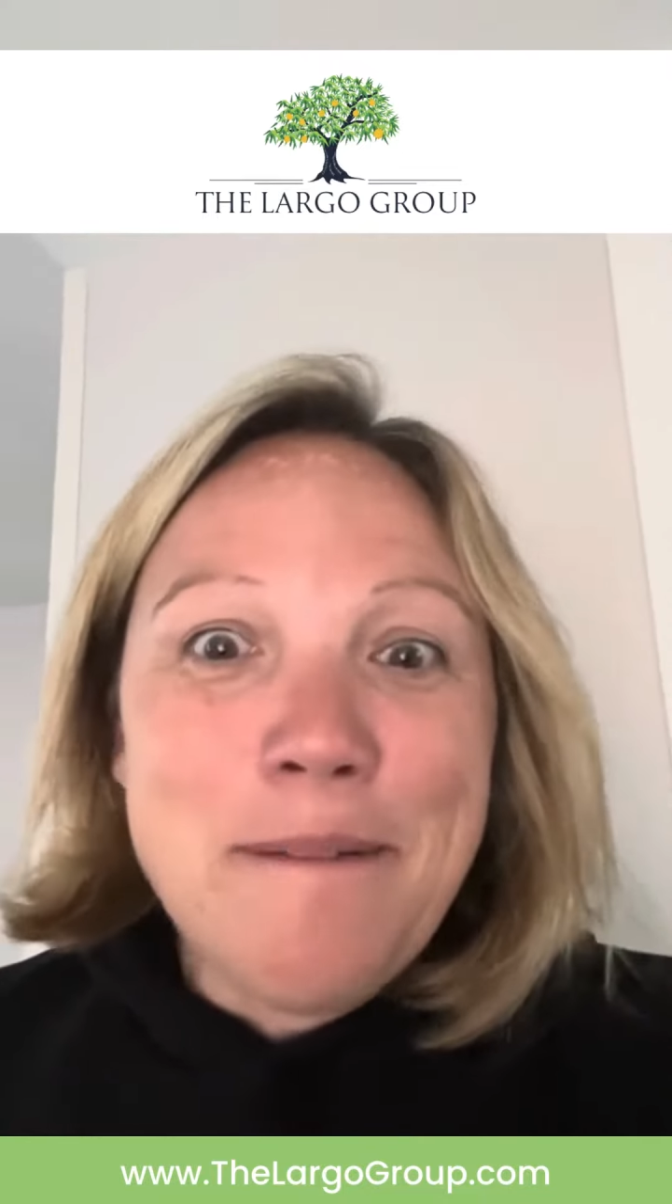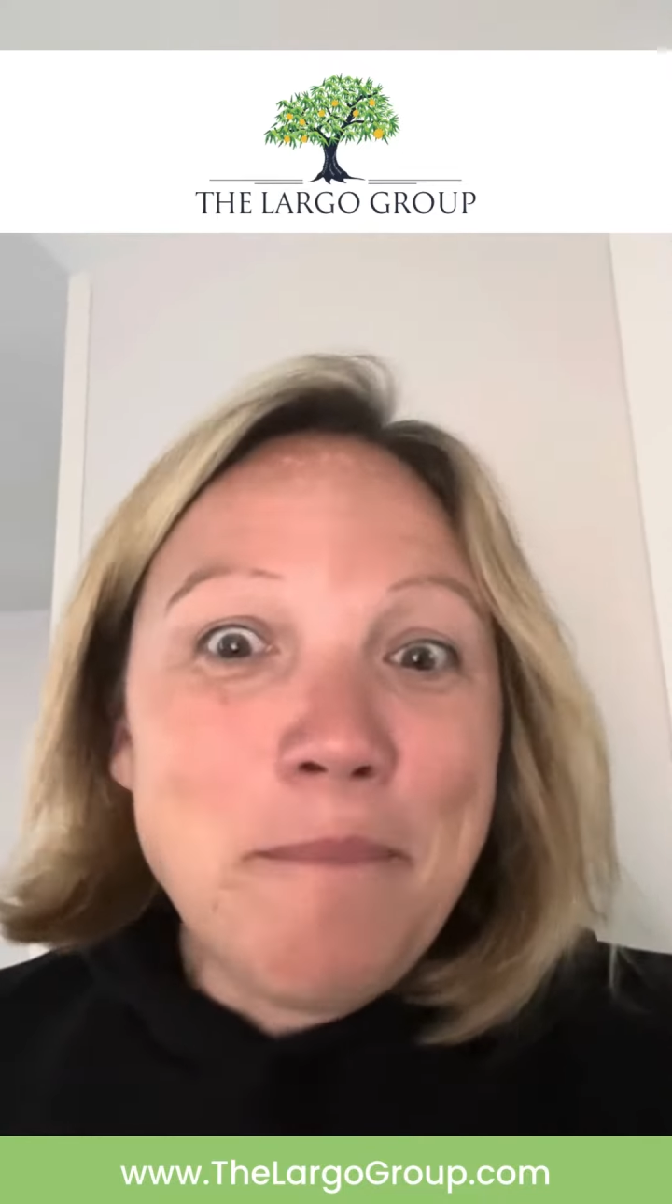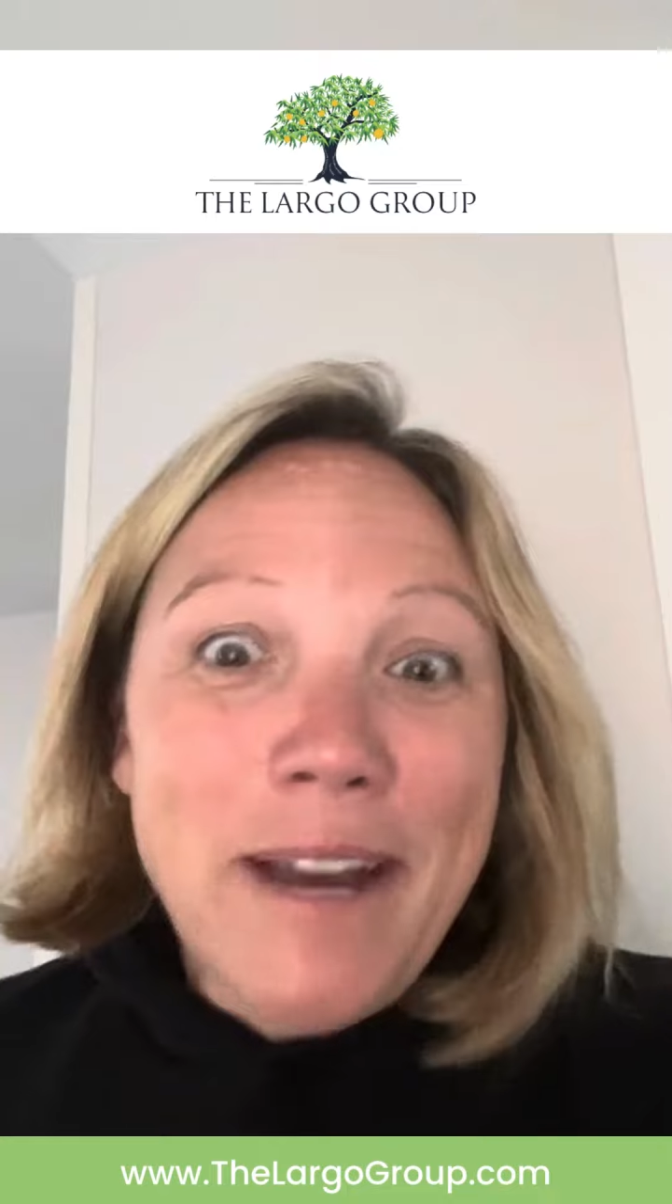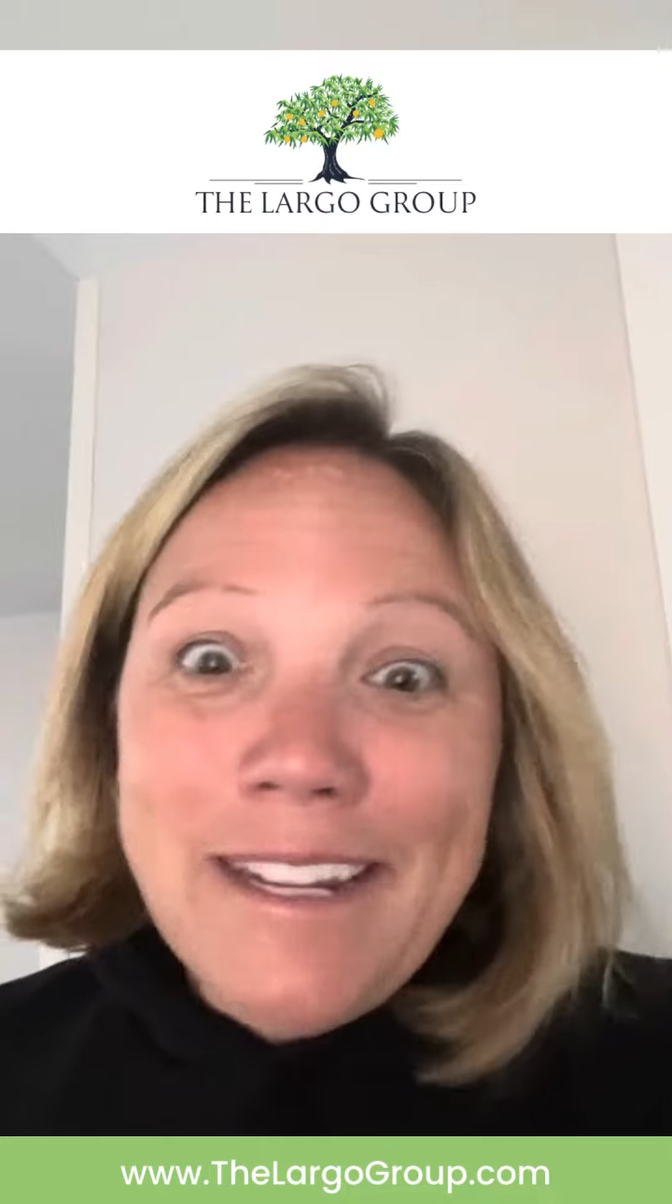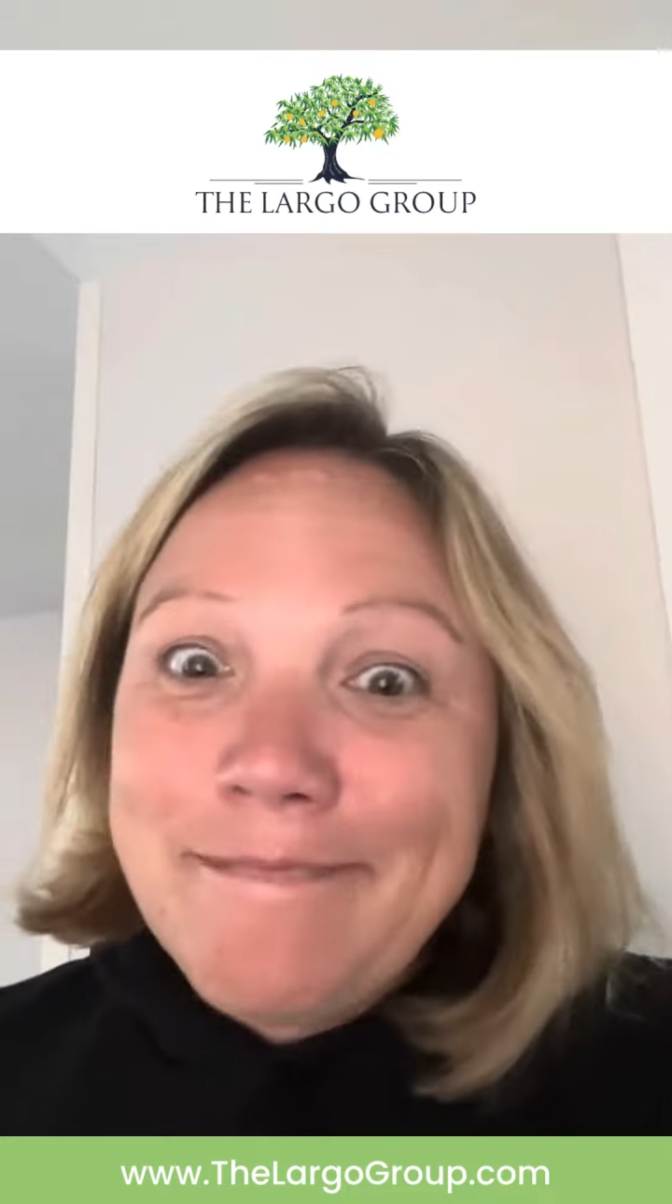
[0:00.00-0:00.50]

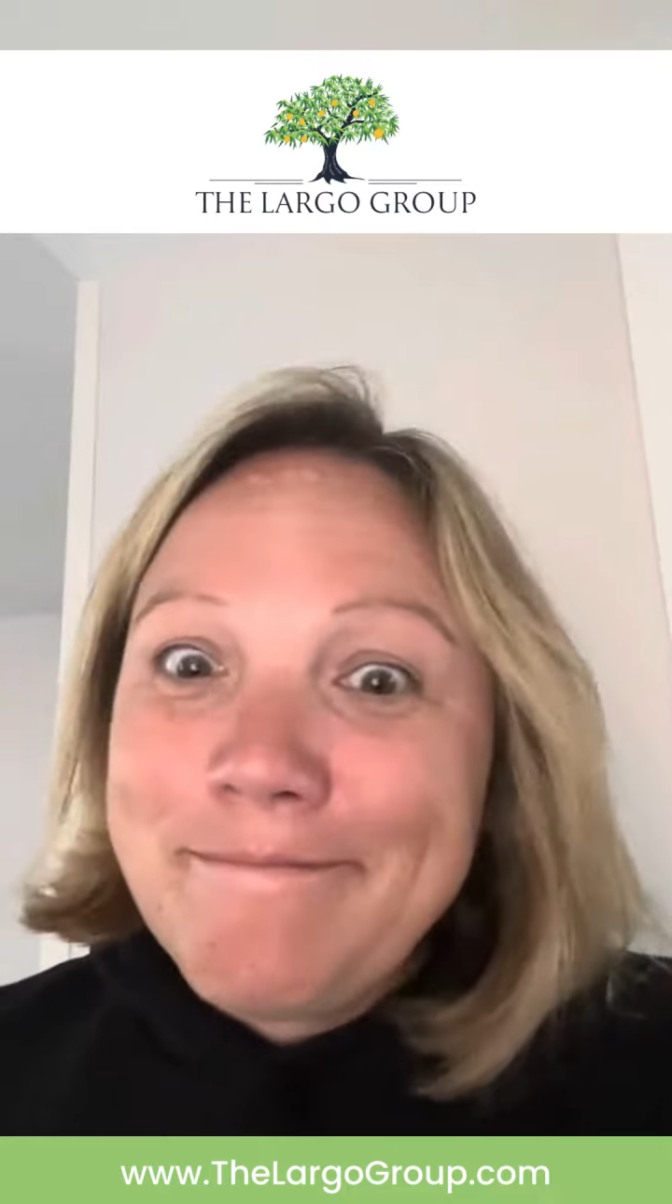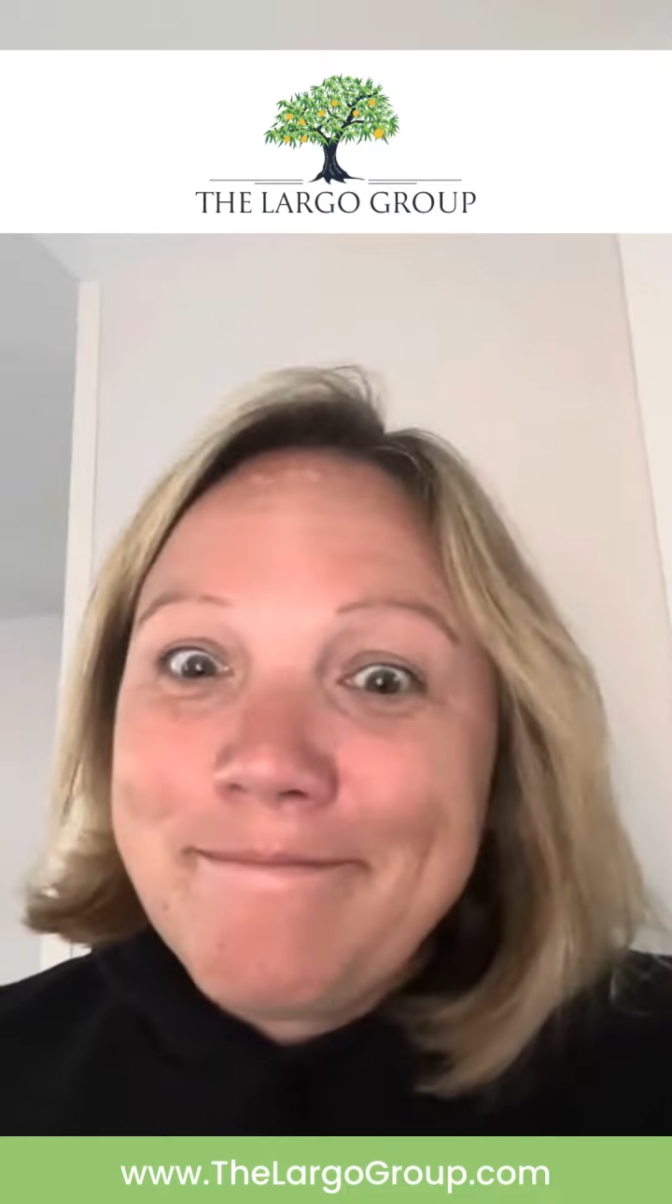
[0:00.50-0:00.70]
but